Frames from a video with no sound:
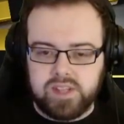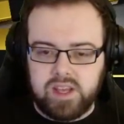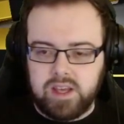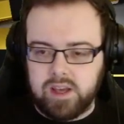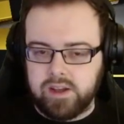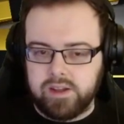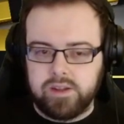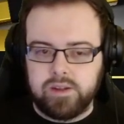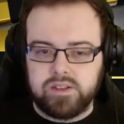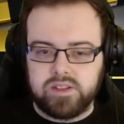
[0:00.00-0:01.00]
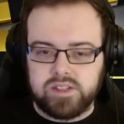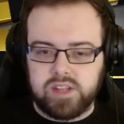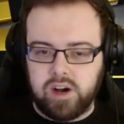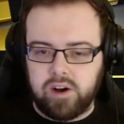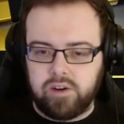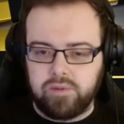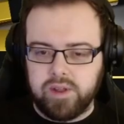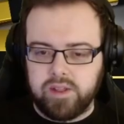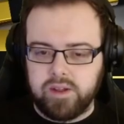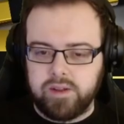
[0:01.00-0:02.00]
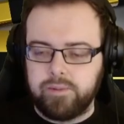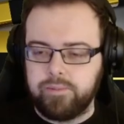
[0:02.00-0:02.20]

to us here to start off with.